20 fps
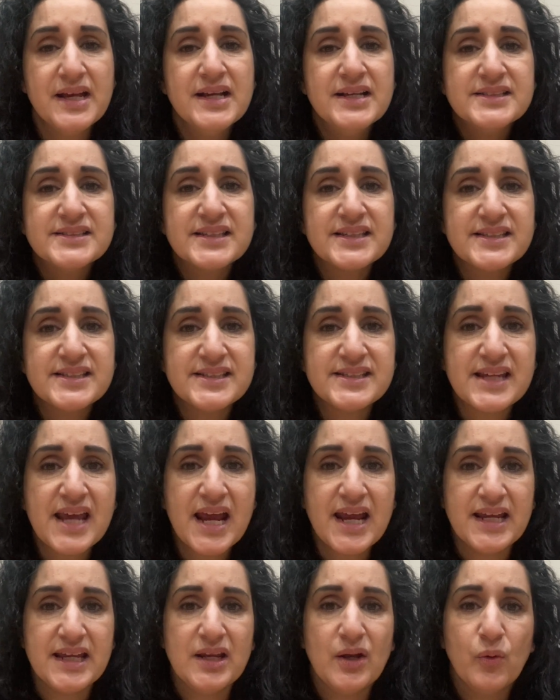So
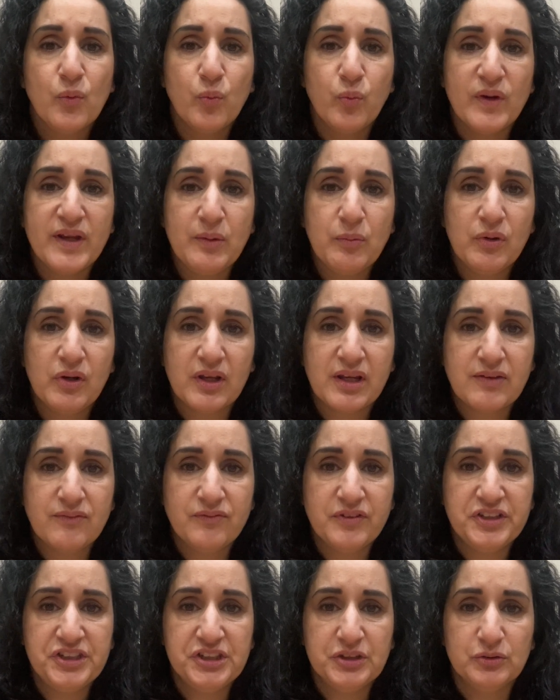today we were looking
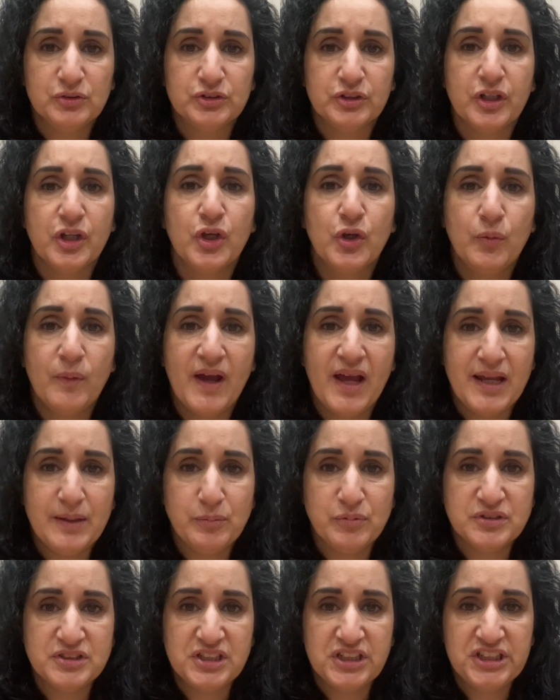for children who were
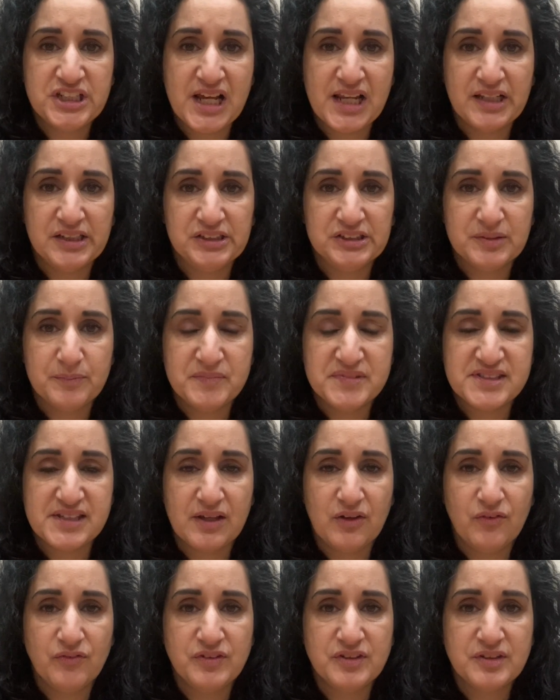able to challenge
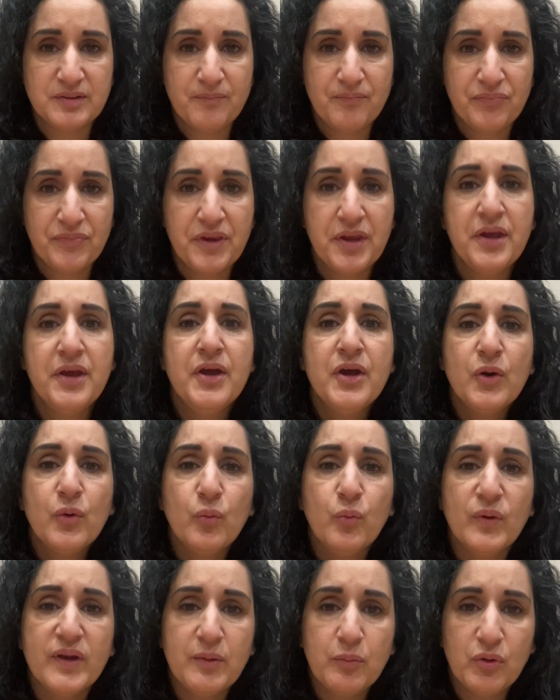themselves.
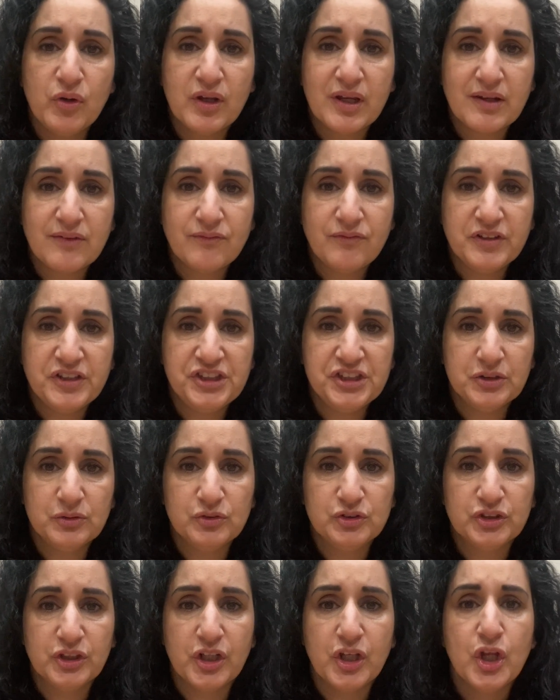We were looking for
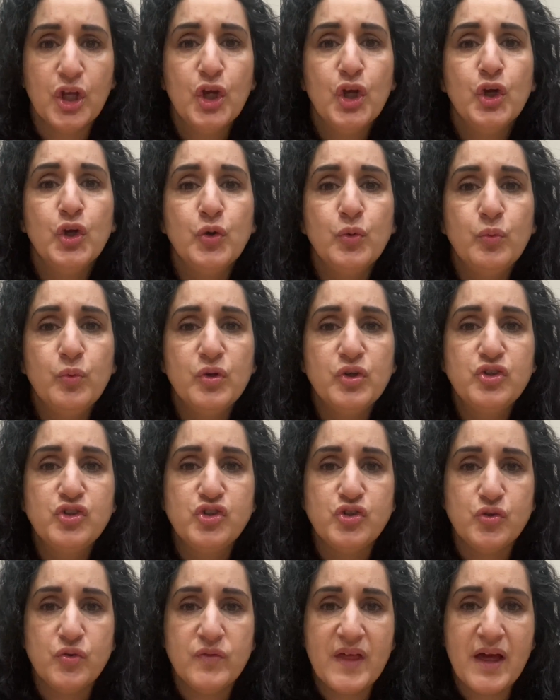children who would
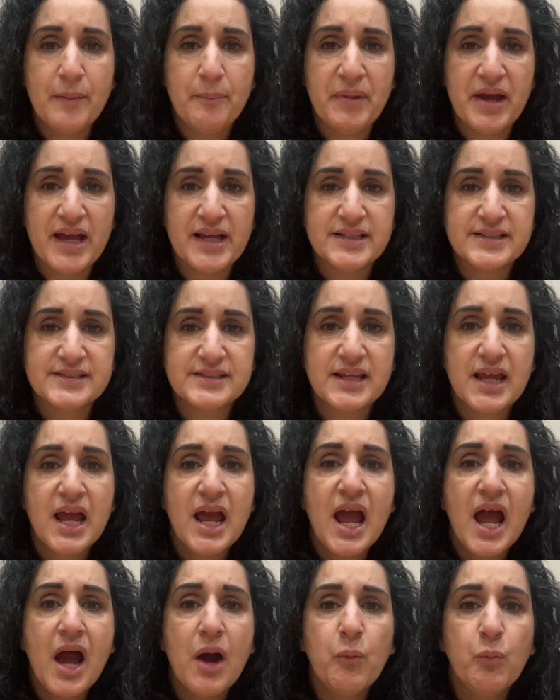do their best,
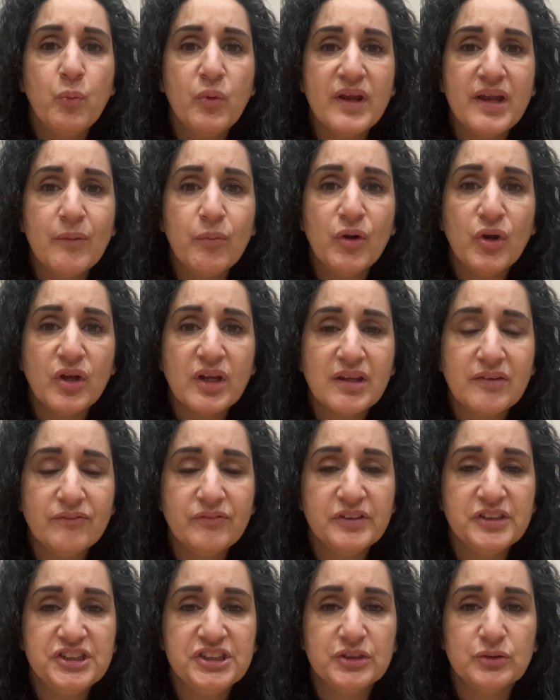and we were looking
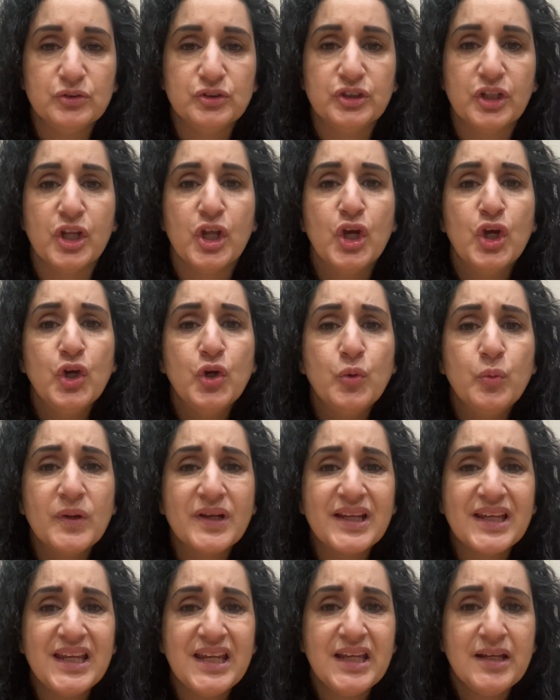for children who
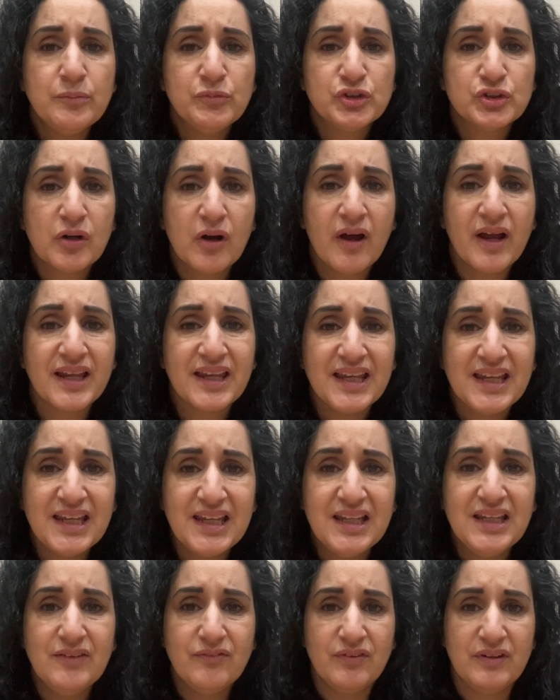would keep trying
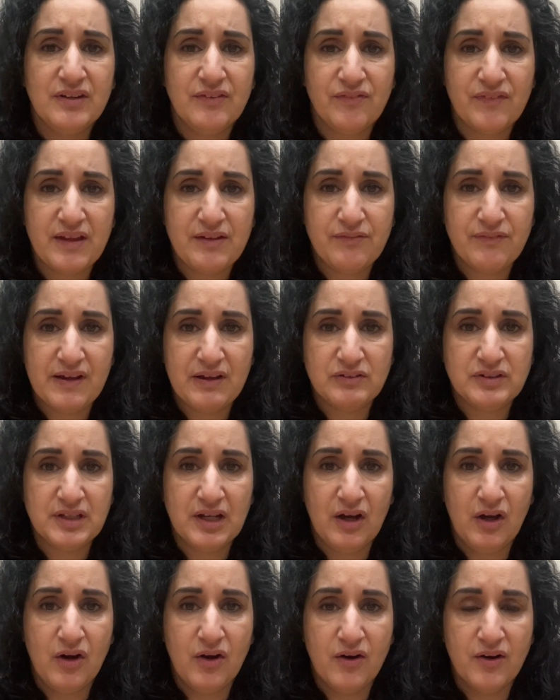even if they found it
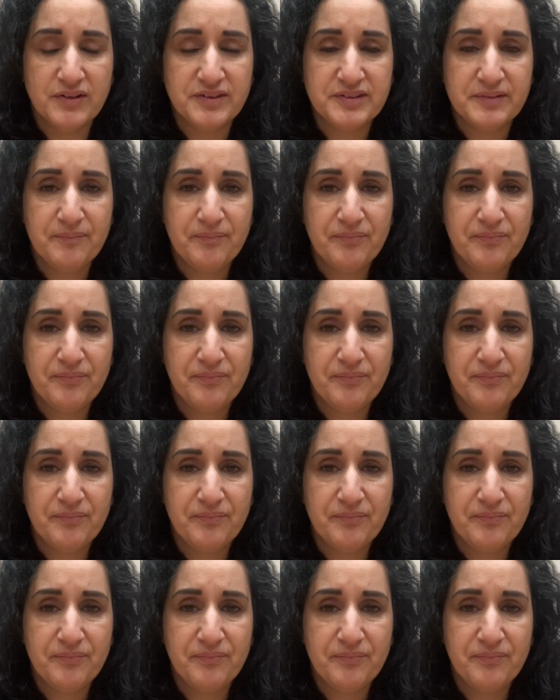hard.